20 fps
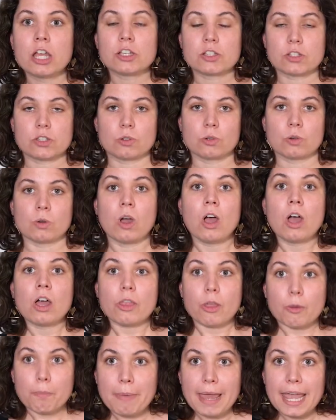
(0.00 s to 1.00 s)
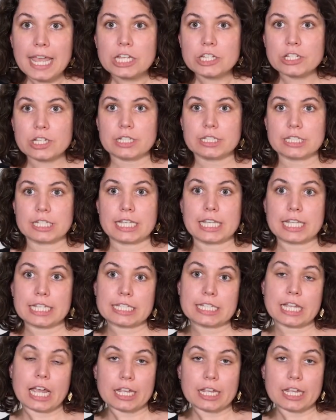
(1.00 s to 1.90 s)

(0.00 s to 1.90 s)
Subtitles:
So the patient is